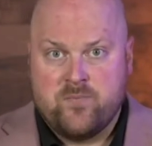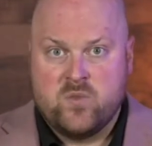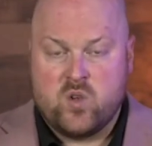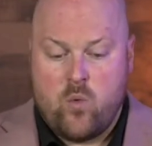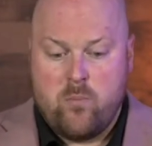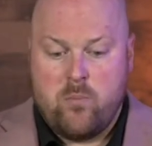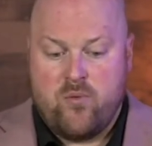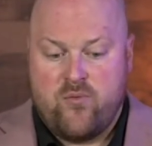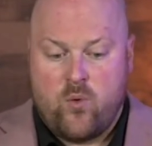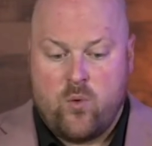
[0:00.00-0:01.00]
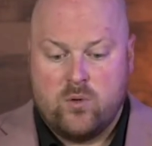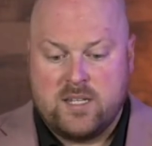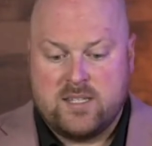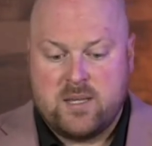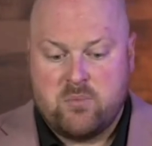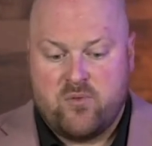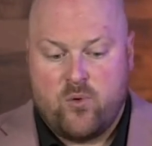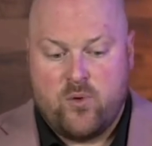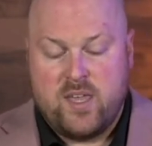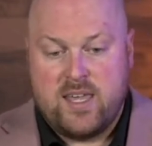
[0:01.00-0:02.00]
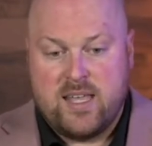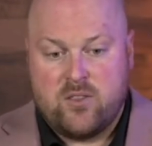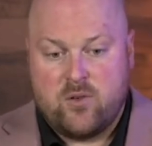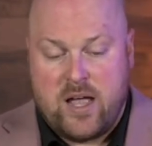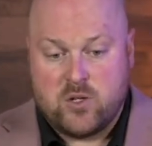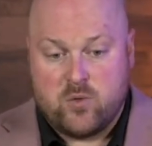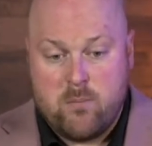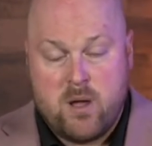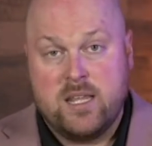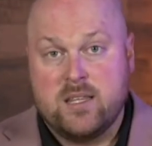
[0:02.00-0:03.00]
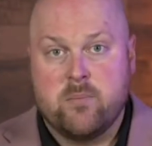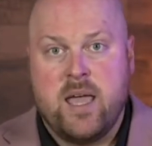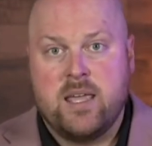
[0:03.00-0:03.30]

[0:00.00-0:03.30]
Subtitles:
So let's say before they get their actual money in the bank